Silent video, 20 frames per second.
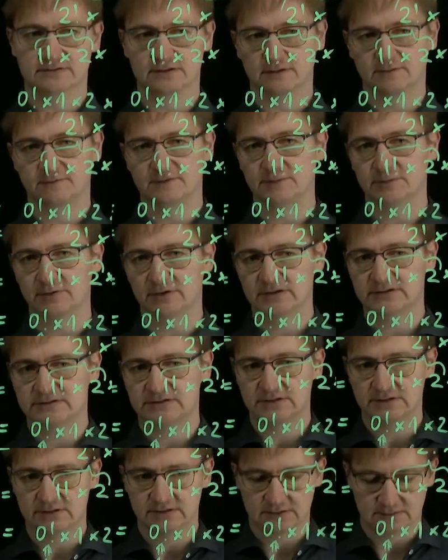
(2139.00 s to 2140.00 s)

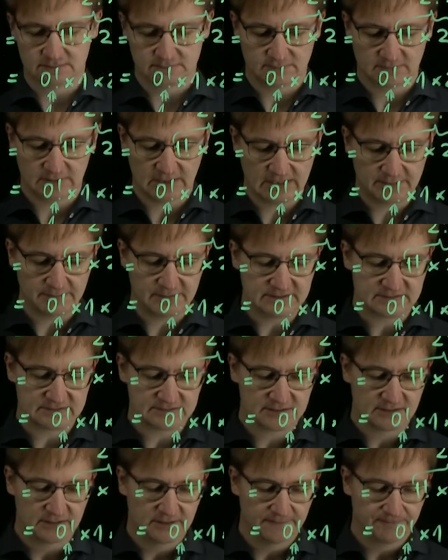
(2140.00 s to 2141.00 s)
Fibonacci
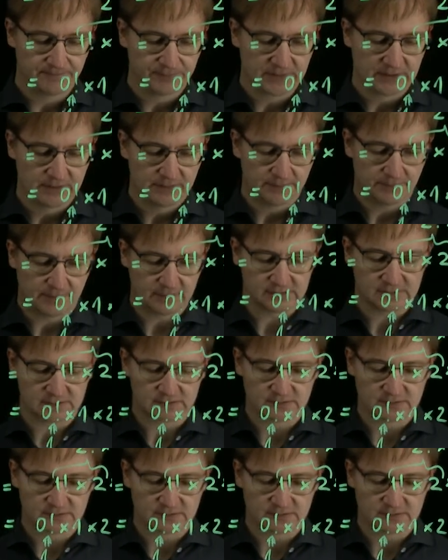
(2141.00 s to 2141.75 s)
elements, but it